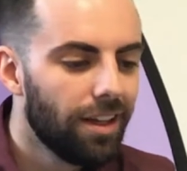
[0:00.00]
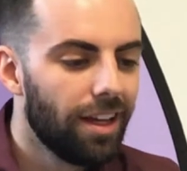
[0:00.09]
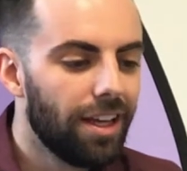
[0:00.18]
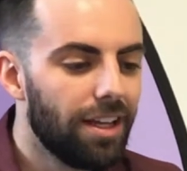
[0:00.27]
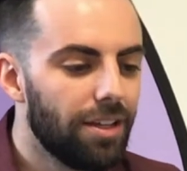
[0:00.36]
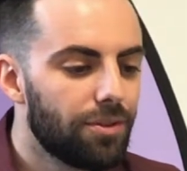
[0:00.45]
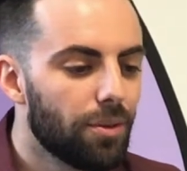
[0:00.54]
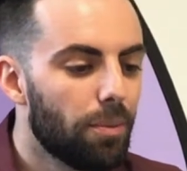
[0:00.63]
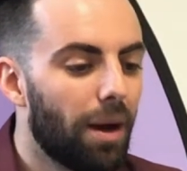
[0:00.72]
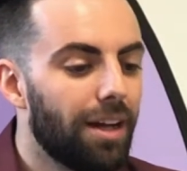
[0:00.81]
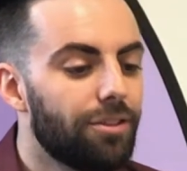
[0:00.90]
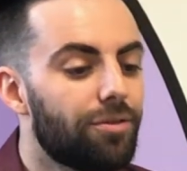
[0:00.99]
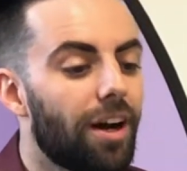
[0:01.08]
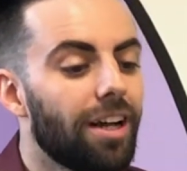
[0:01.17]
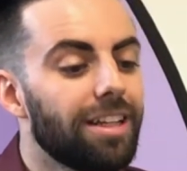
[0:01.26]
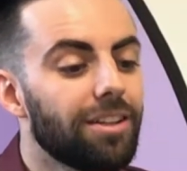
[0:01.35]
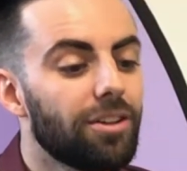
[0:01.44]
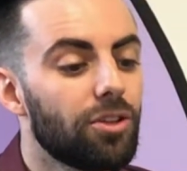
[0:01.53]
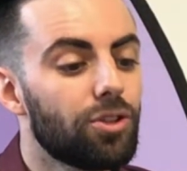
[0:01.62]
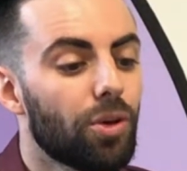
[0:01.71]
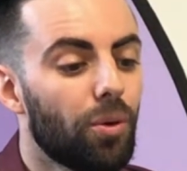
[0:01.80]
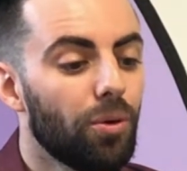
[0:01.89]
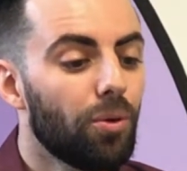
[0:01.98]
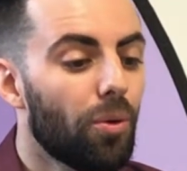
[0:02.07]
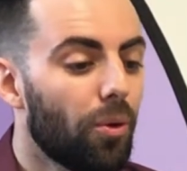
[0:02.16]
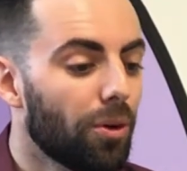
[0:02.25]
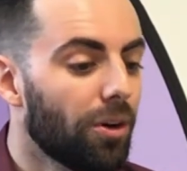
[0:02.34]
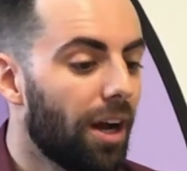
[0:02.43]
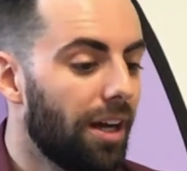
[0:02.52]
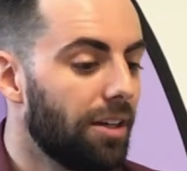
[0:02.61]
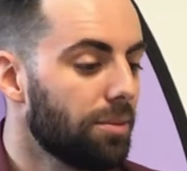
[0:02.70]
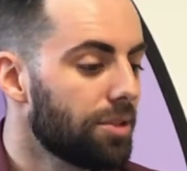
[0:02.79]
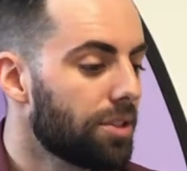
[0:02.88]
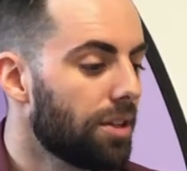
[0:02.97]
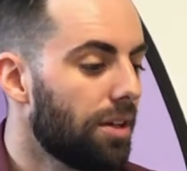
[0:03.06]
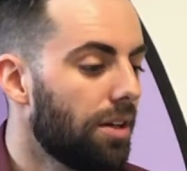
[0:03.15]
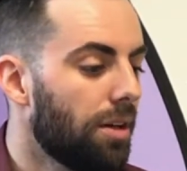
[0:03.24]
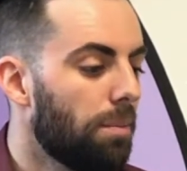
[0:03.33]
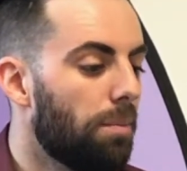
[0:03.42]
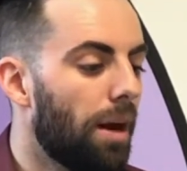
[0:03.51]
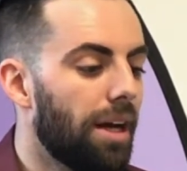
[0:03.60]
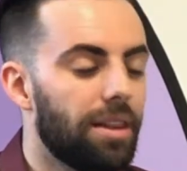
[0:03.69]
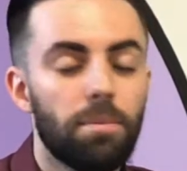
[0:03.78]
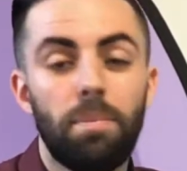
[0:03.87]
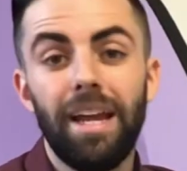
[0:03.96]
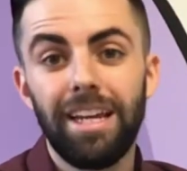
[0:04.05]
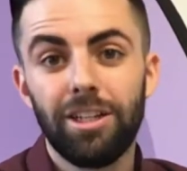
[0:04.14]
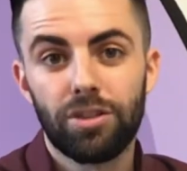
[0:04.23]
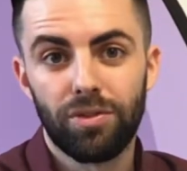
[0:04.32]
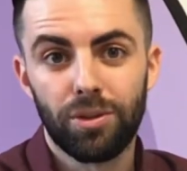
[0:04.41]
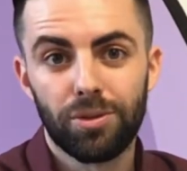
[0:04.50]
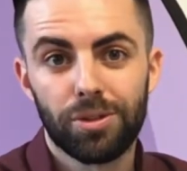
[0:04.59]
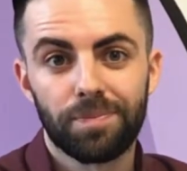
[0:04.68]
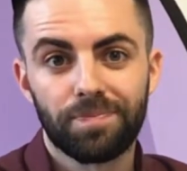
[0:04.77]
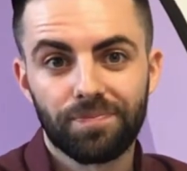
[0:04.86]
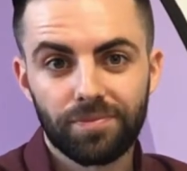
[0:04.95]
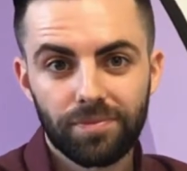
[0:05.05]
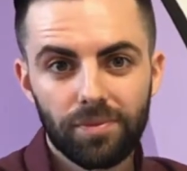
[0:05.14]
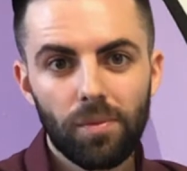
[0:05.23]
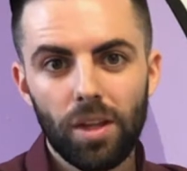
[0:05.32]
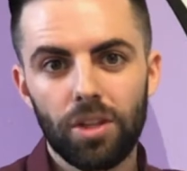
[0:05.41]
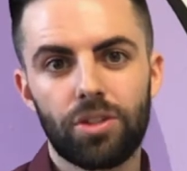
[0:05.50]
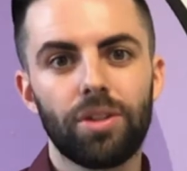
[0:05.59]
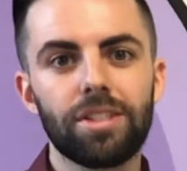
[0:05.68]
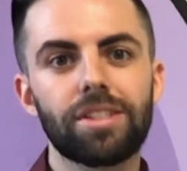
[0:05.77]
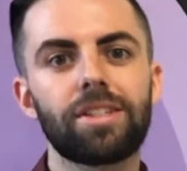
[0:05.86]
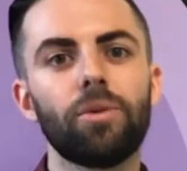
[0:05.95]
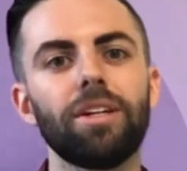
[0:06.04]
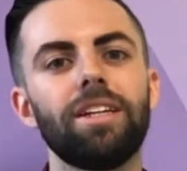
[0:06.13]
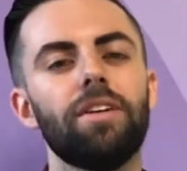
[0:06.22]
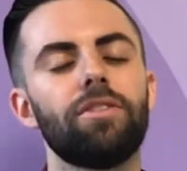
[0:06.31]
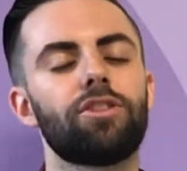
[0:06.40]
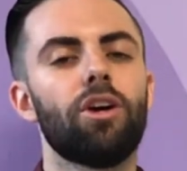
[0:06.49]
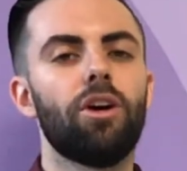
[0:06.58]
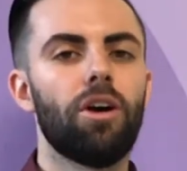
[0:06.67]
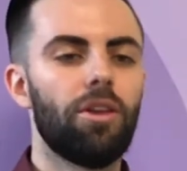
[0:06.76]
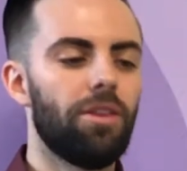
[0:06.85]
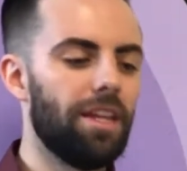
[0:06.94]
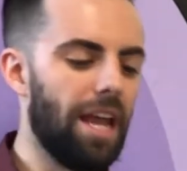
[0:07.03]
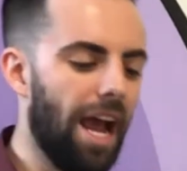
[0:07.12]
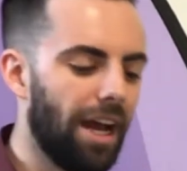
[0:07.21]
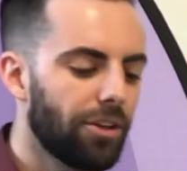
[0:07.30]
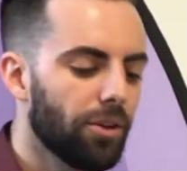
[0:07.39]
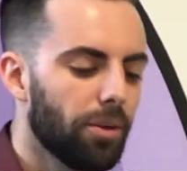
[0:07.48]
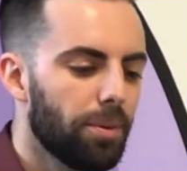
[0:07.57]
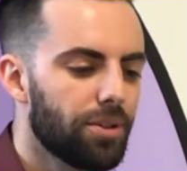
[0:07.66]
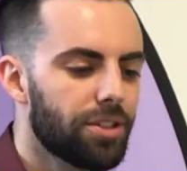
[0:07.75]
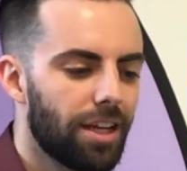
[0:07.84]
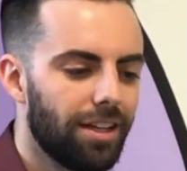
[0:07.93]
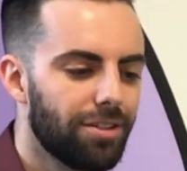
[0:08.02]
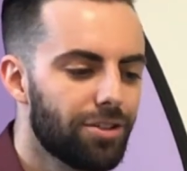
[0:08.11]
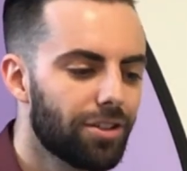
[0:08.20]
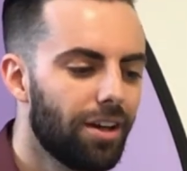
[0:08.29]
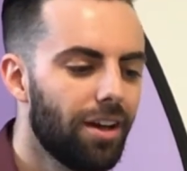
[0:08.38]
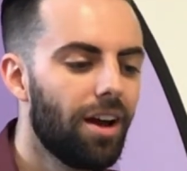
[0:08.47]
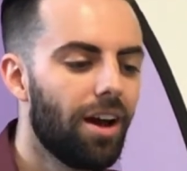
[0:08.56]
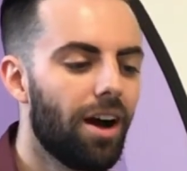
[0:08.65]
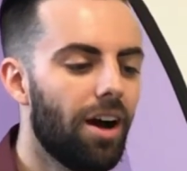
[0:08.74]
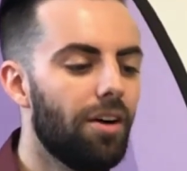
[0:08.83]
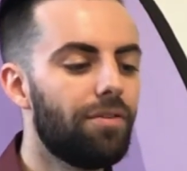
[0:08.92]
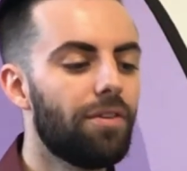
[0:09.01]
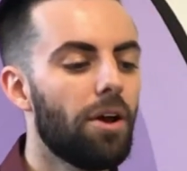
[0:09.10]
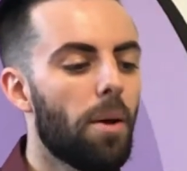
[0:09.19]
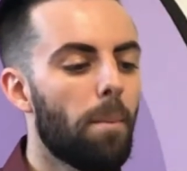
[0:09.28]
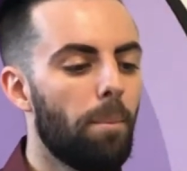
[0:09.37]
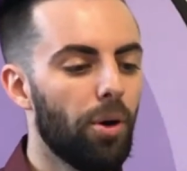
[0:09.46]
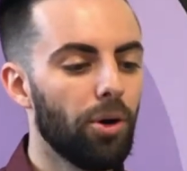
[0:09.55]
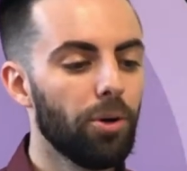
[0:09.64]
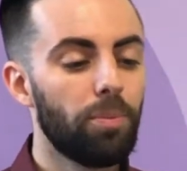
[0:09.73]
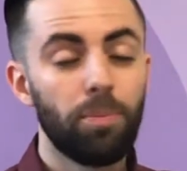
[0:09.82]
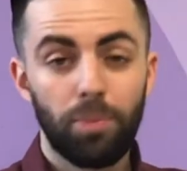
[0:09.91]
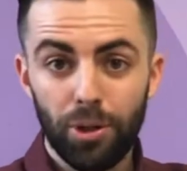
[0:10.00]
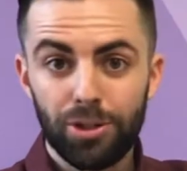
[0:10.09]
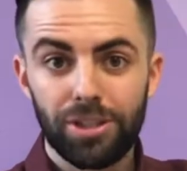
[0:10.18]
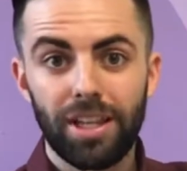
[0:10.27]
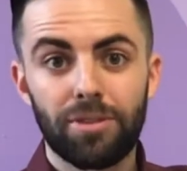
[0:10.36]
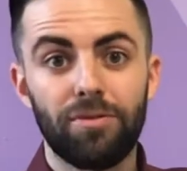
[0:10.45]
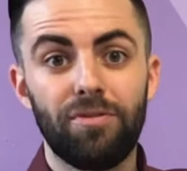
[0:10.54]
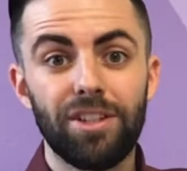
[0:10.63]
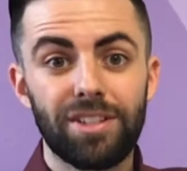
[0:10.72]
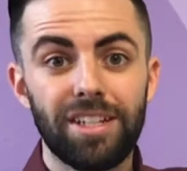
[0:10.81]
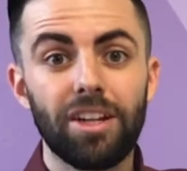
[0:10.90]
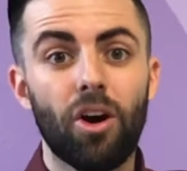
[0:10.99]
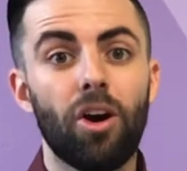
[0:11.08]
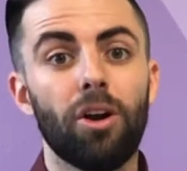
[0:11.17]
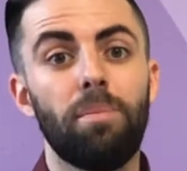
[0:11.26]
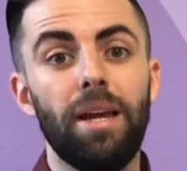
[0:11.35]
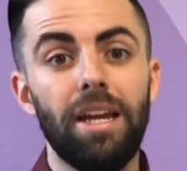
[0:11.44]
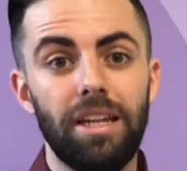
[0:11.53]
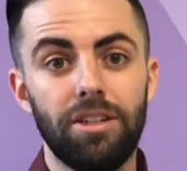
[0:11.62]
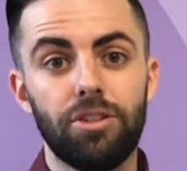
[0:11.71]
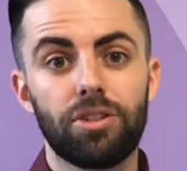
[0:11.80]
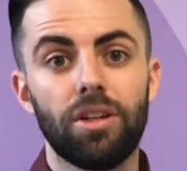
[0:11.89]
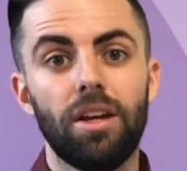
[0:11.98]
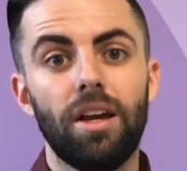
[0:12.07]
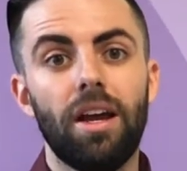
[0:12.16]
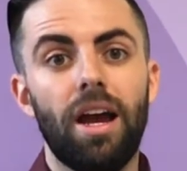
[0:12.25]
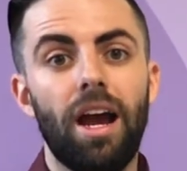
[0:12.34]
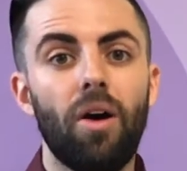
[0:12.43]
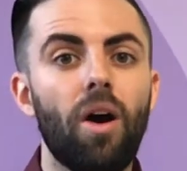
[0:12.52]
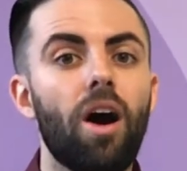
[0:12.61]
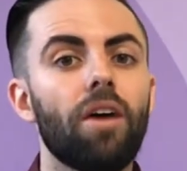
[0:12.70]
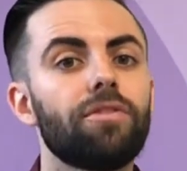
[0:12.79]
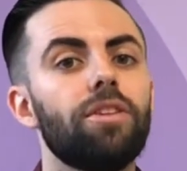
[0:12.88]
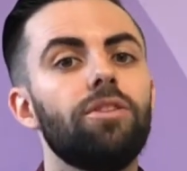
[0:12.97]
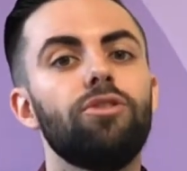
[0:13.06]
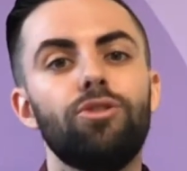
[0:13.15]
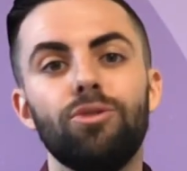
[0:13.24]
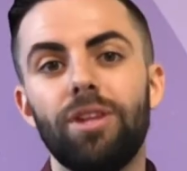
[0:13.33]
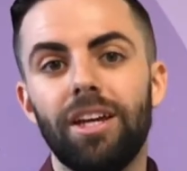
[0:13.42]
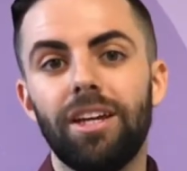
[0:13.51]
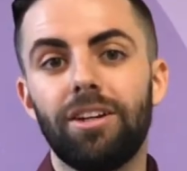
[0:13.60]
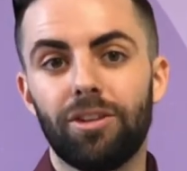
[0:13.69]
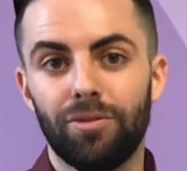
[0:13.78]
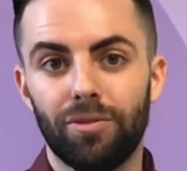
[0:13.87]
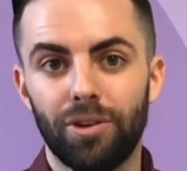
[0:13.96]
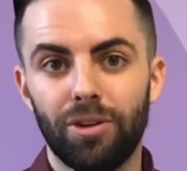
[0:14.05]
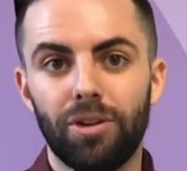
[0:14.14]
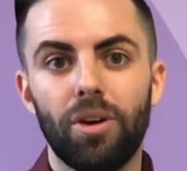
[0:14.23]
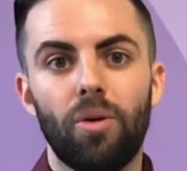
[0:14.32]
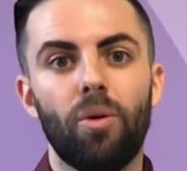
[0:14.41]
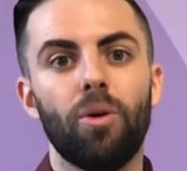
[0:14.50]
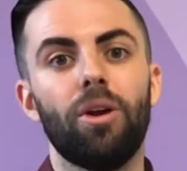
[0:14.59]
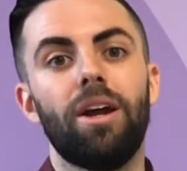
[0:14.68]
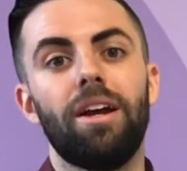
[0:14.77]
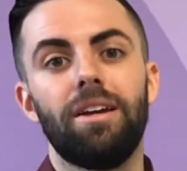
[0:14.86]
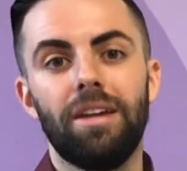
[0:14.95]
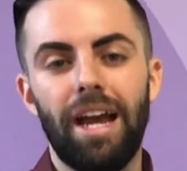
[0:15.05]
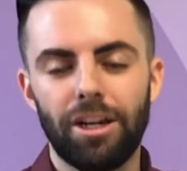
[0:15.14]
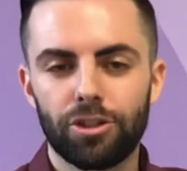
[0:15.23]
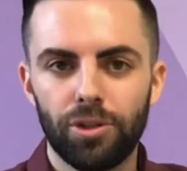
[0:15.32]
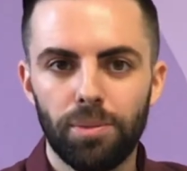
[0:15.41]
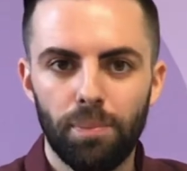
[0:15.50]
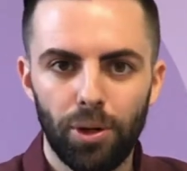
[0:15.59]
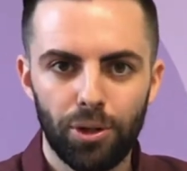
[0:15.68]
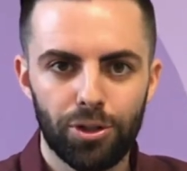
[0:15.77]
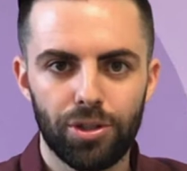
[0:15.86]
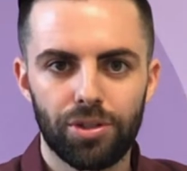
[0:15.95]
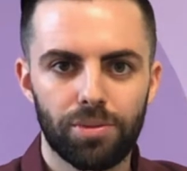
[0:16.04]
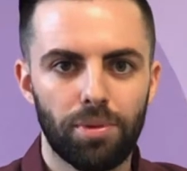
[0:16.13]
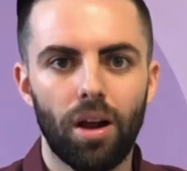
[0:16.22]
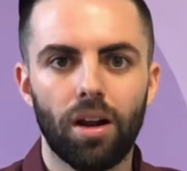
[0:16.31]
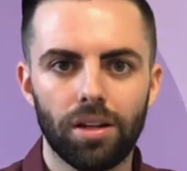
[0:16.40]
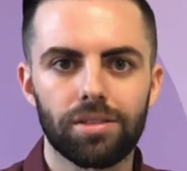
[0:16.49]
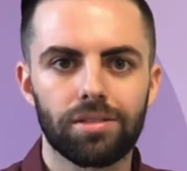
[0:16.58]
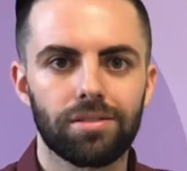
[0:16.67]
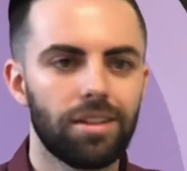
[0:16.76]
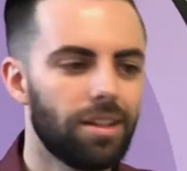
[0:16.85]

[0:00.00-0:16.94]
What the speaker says: is by dividing the total order items by the page views. So this is going to give us an accurate percentage of per person that's visiting our page, how often do they convert or actually purchase products.